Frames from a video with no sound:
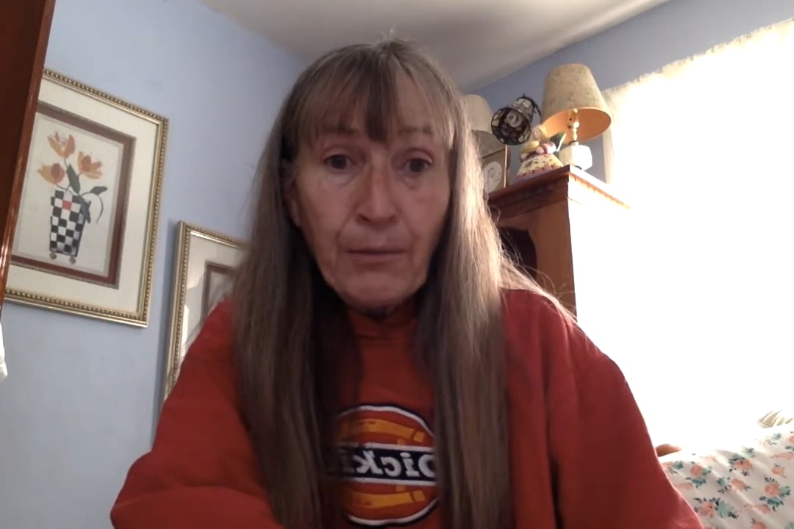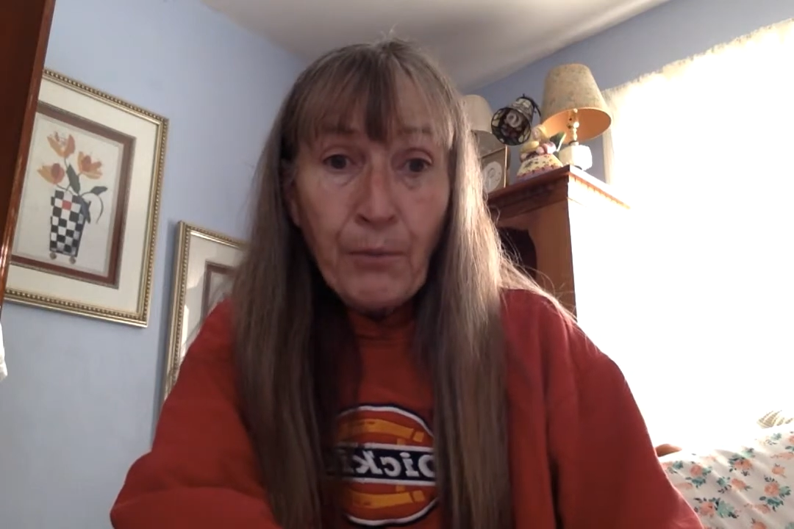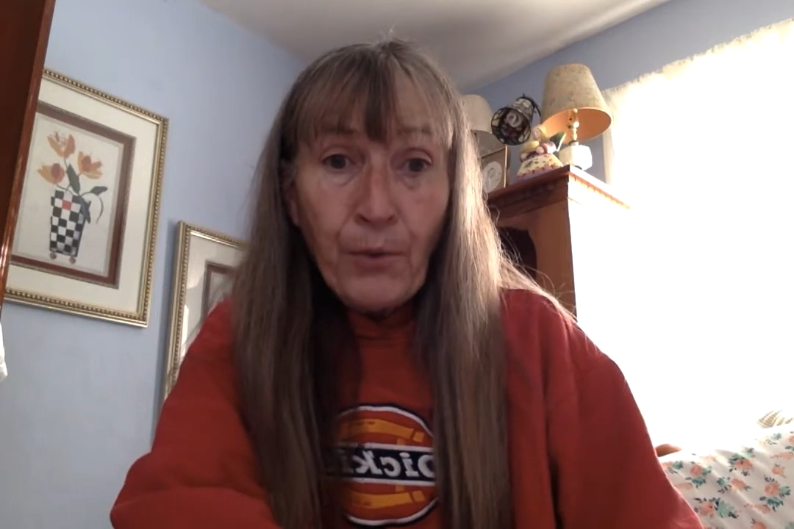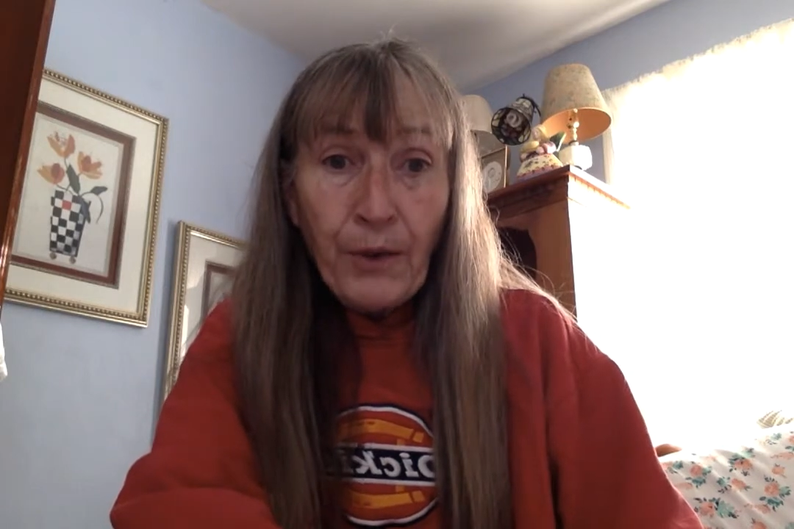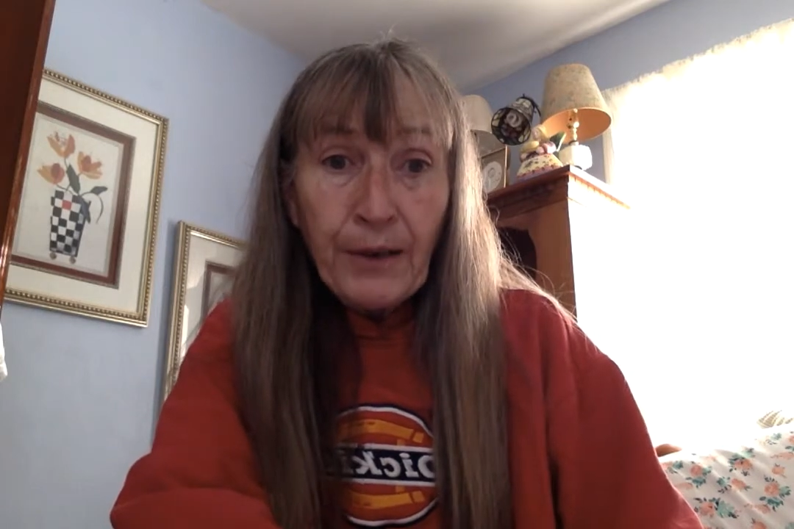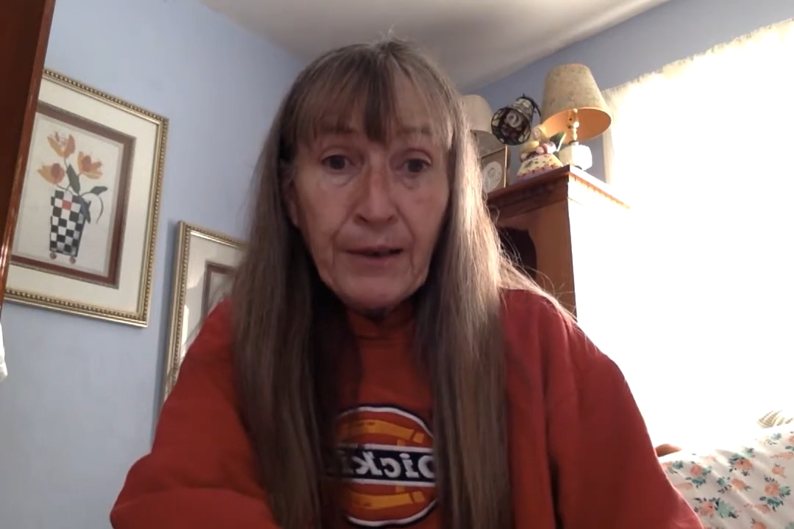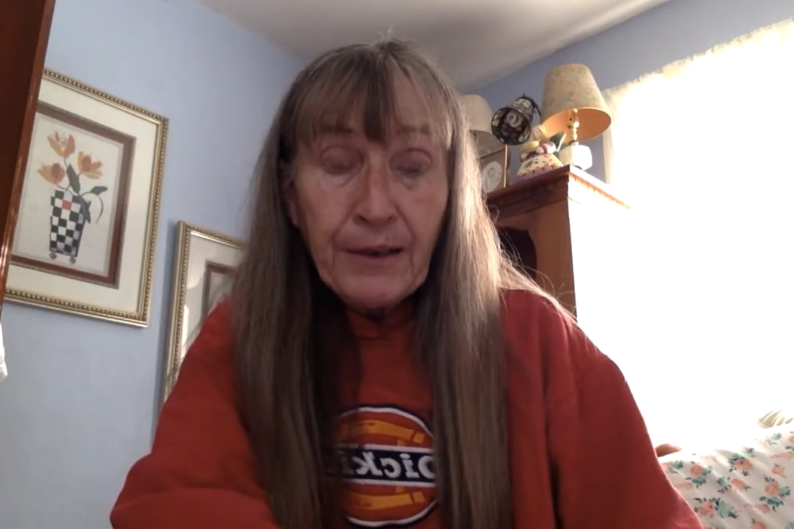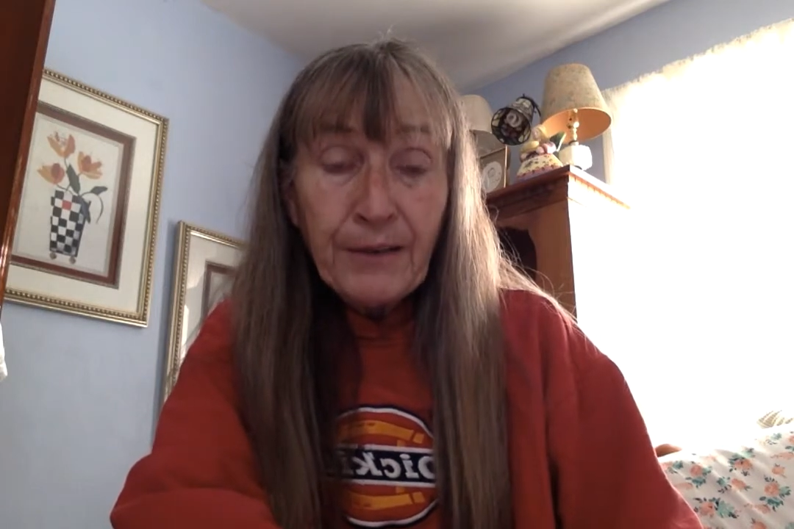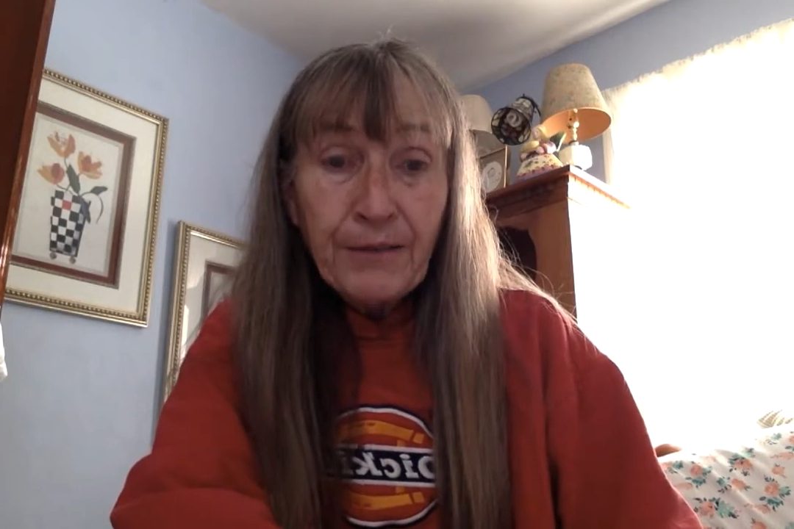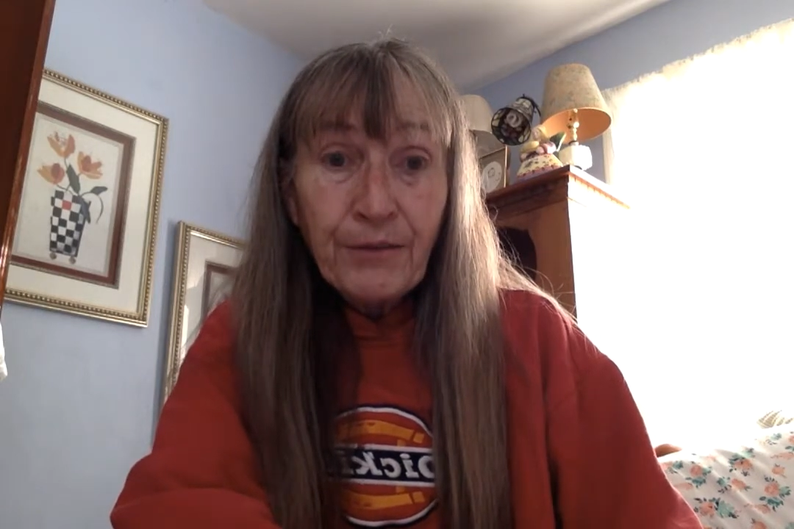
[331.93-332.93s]
boy
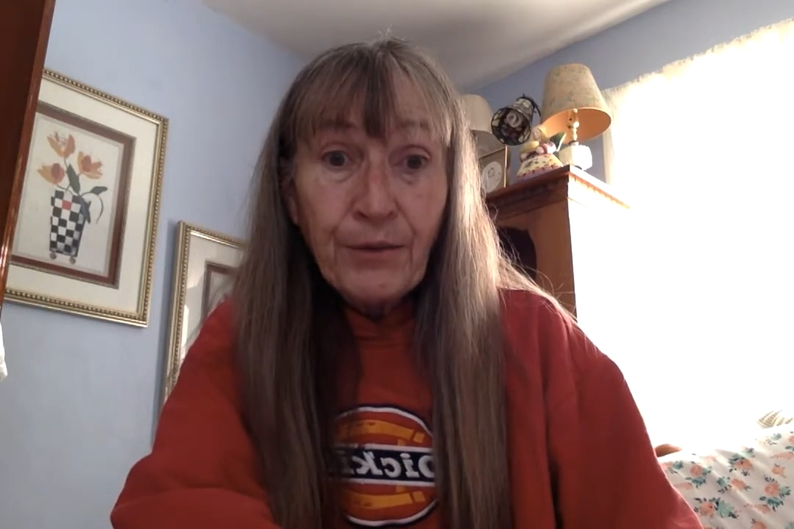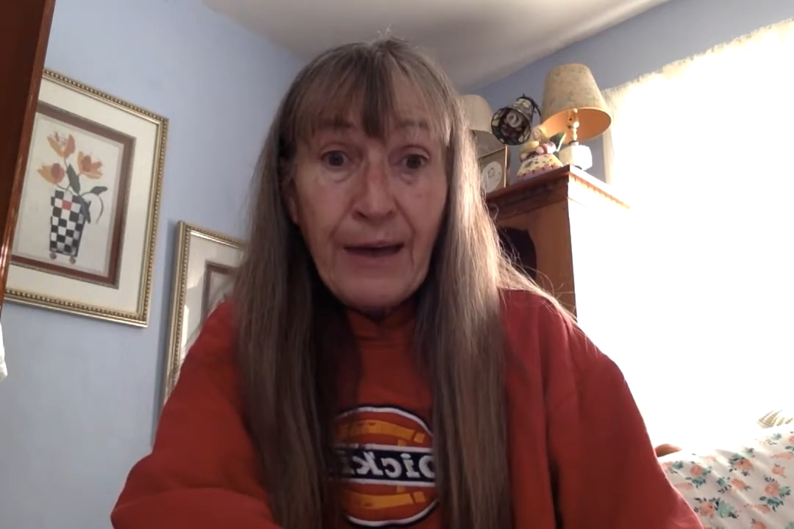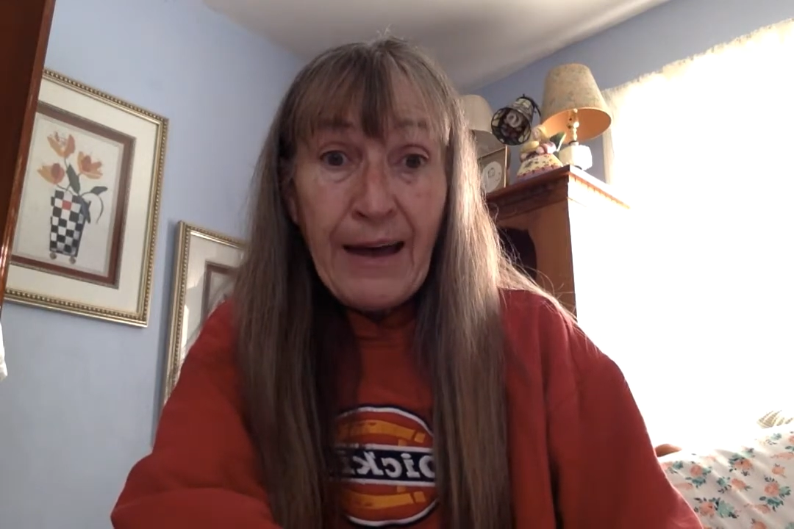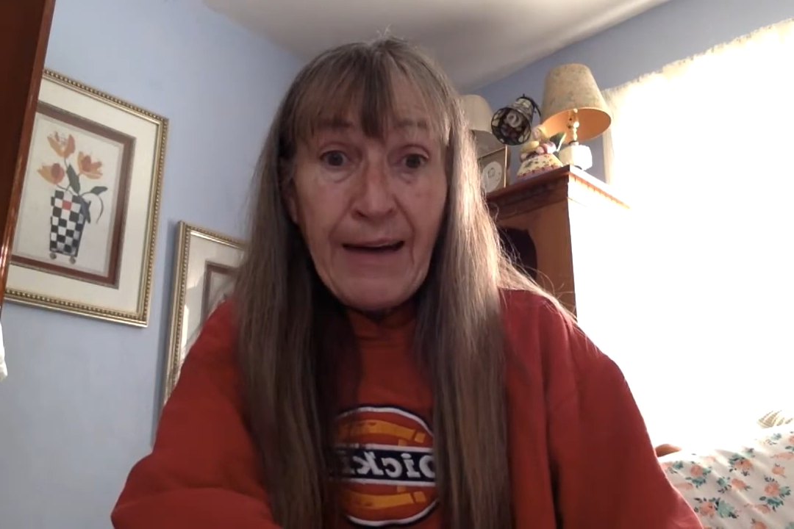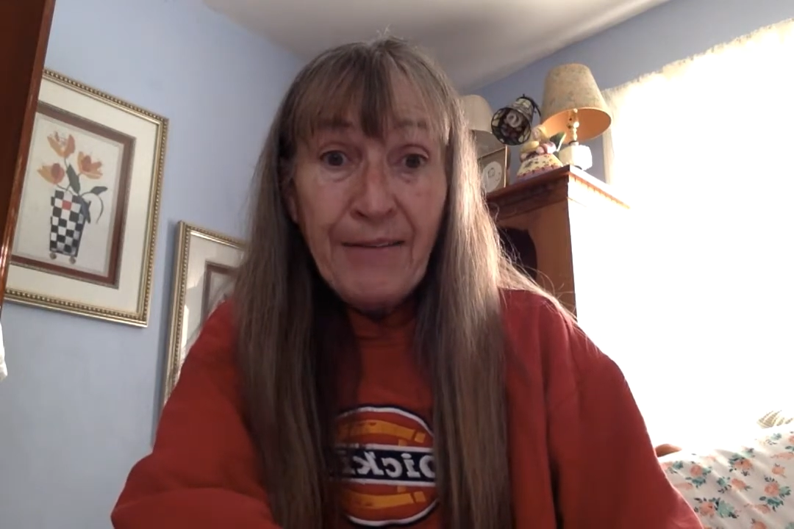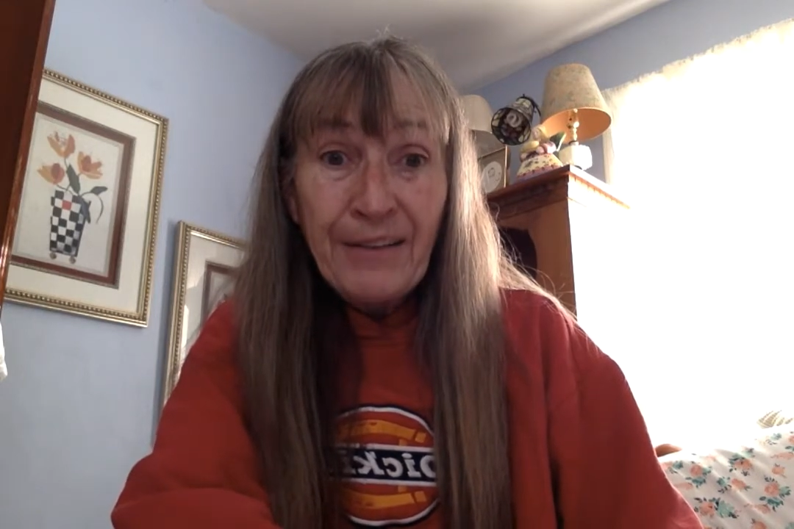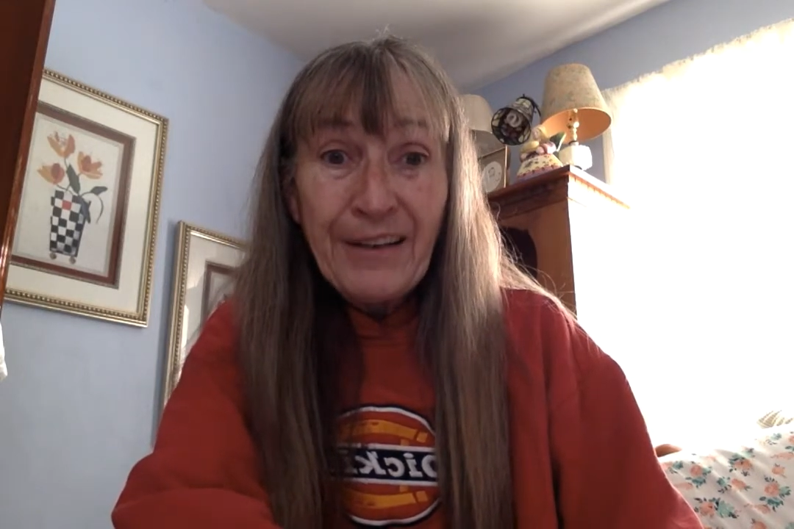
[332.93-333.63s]
to have